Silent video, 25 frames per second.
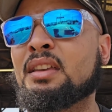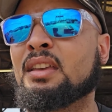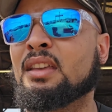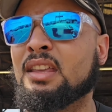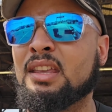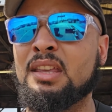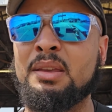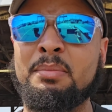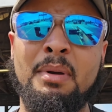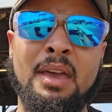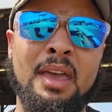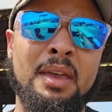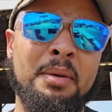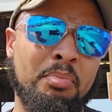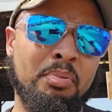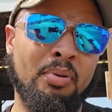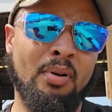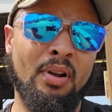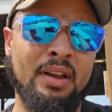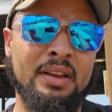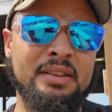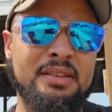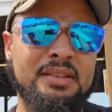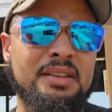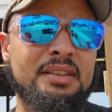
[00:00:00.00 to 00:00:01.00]
eBay
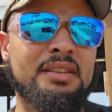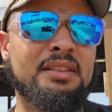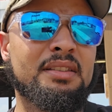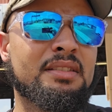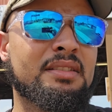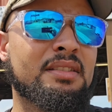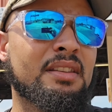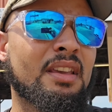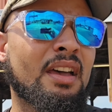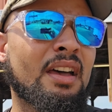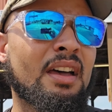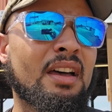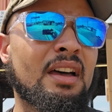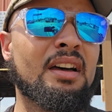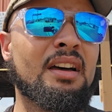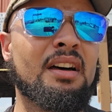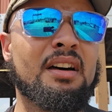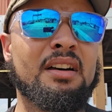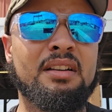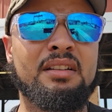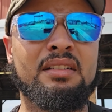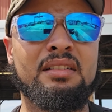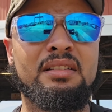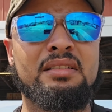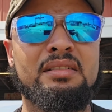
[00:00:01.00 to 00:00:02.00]
prices at
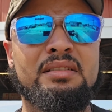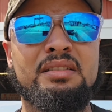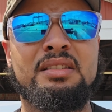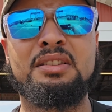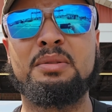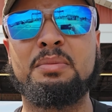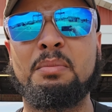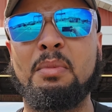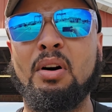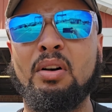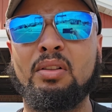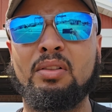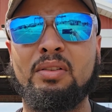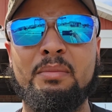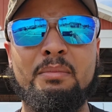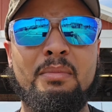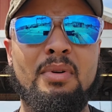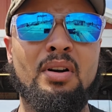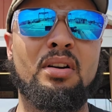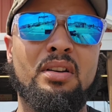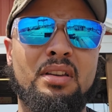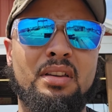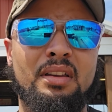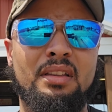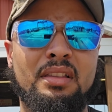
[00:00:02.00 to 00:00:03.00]
a smaller
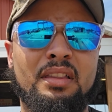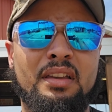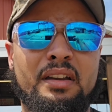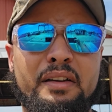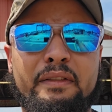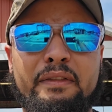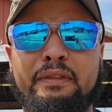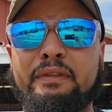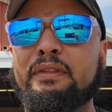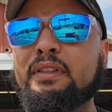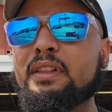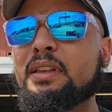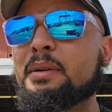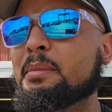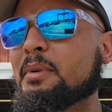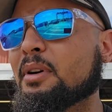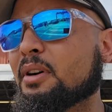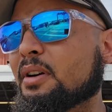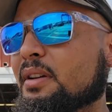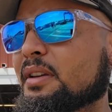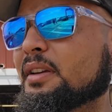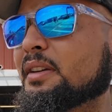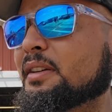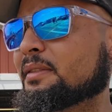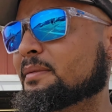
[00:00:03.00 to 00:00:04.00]
market like a flea
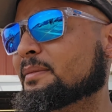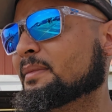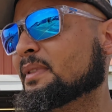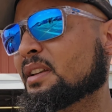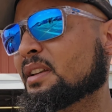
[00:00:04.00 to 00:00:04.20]
market?